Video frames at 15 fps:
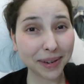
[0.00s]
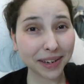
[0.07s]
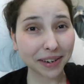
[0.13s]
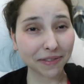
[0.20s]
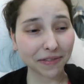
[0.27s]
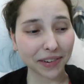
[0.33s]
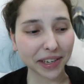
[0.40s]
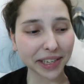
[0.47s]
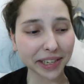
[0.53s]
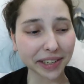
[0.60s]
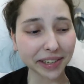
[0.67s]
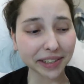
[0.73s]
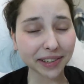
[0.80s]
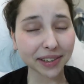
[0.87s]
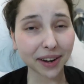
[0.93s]
to be an
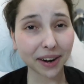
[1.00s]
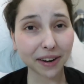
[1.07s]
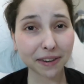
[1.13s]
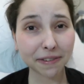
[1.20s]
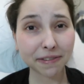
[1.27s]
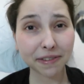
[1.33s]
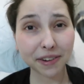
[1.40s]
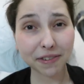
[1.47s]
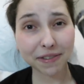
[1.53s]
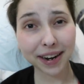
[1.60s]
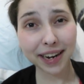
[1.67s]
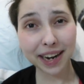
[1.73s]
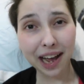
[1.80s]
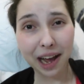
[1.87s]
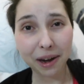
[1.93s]
infinity scarf.
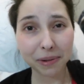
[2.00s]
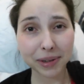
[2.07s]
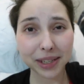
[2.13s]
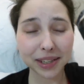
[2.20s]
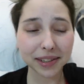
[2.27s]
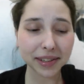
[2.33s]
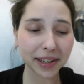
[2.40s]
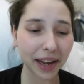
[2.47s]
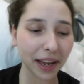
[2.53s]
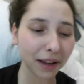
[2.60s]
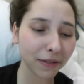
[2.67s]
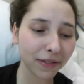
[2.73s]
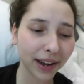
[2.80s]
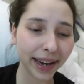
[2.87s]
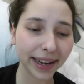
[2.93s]
Right now it's just
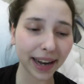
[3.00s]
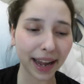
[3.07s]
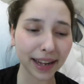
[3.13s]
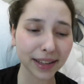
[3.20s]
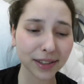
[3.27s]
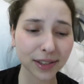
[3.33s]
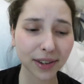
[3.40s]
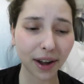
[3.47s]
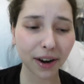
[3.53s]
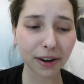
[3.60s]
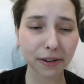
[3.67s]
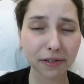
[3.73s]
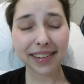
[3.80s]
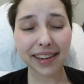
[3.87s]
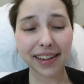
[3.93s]
a finite
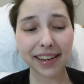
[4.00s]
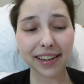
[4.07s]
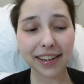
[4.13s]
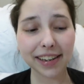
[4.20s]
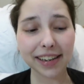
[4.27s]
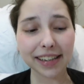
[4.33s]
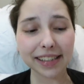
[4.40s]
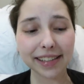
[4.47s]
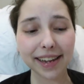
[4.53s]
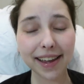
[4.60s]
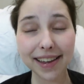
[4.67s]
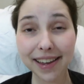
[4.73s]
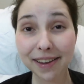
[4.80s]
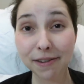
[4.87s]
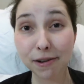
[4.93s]
scarf, and it is
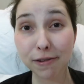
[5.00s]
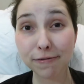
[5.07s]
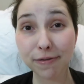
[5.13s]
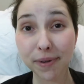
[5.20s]
taking